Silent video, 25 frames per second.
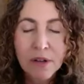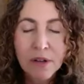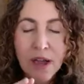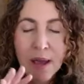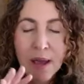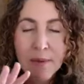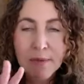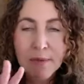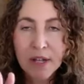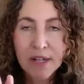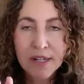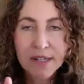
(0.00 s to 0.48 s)

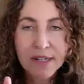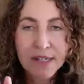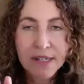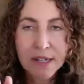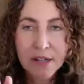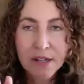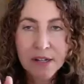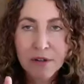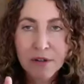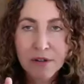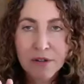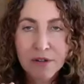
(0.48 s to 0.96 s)
I'm not
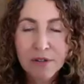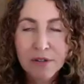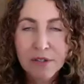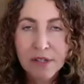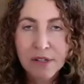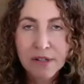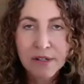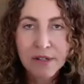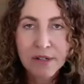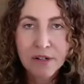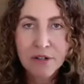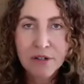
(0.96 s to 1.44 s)
saying you're doing
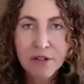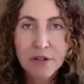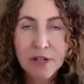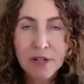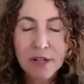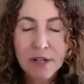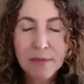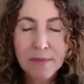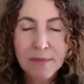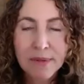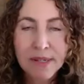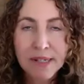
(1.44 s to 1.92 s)
this,
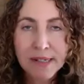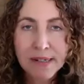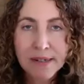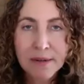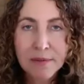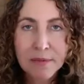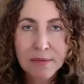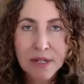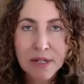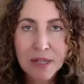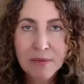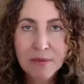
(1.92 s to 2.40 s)
Katrina, but
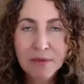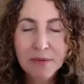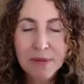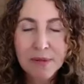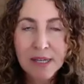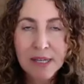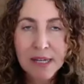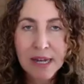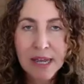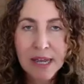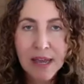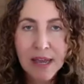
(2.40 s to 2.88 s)
sometimes we
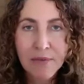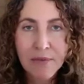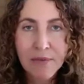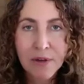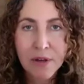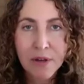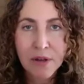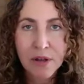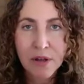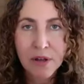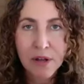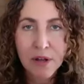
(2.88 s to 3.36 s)
can have
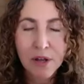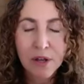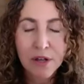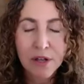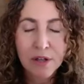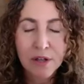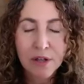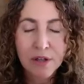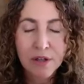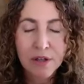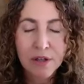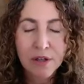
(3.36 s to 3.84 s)

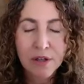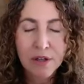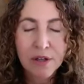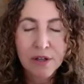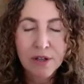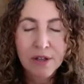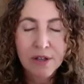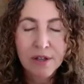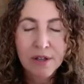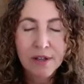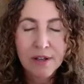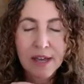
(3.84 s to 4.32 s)
a
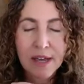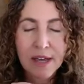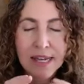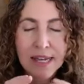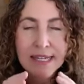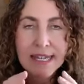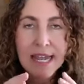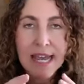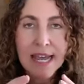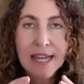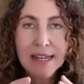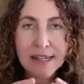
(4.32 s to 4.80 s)

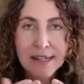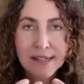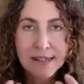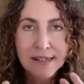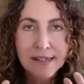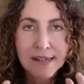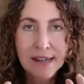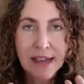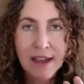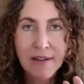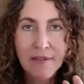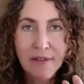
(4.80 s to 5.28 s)

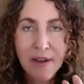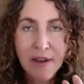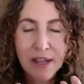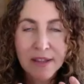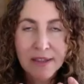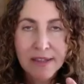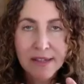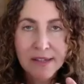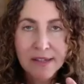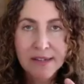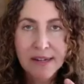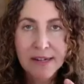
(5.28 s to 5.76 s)
tendency, I've
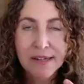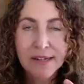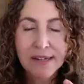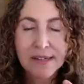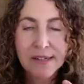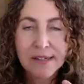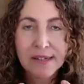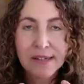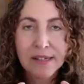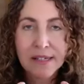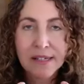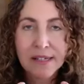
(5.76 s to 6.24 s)
had this
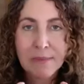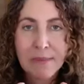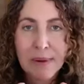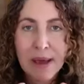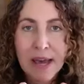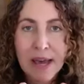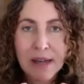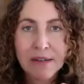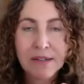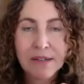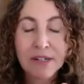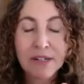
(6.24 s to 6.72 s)
tendency in the
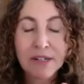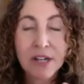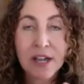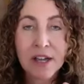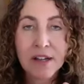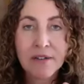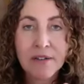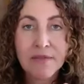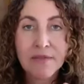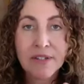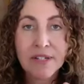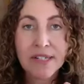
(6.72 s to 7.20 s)
past, to
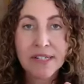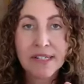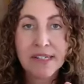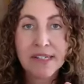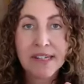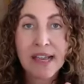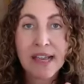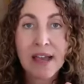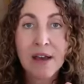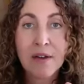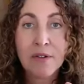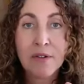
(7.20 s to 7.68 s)
kind of
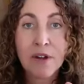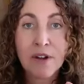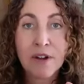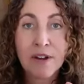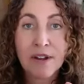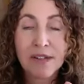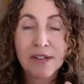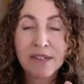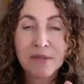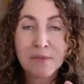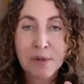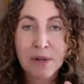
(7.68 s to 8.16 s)
discount
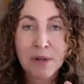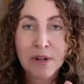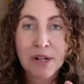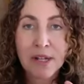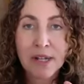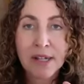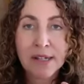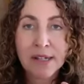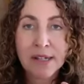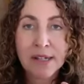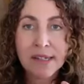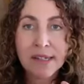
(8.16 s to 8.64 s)
our
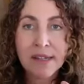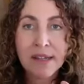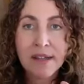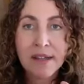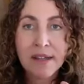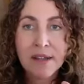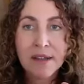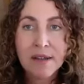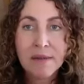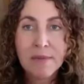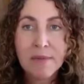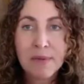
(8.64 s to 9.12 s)
experience
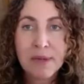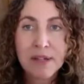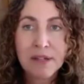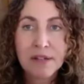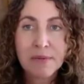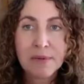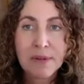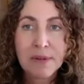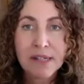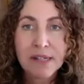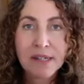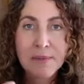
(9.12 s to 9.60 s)

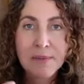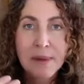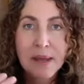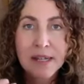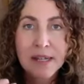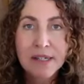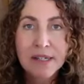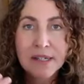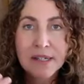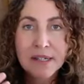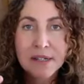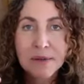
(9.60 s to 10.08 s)
because we
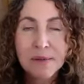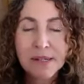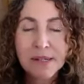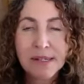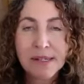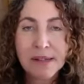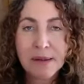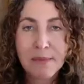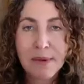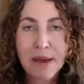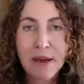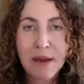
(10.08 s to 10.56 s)
expect it to be
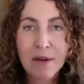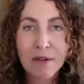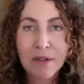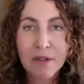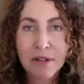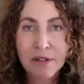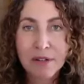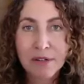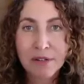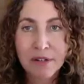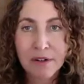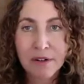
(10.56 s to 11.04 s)
somehow a
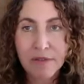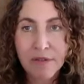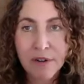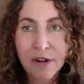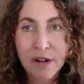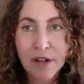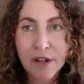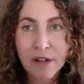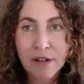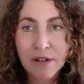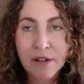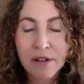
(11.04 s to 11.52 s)
little
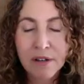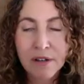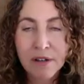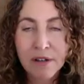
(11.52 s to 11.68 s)
different.